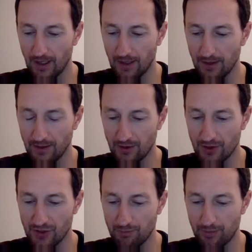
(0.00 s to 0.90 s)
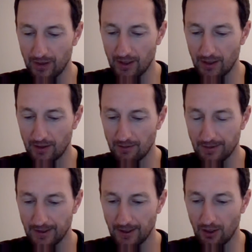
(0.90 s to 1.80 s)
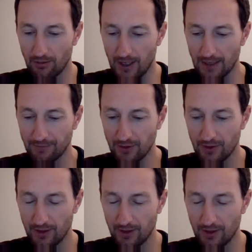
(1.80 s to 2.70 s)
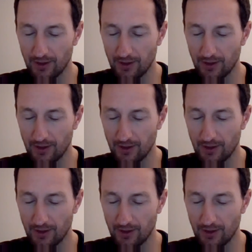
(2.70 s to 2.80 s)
I think there's been, after the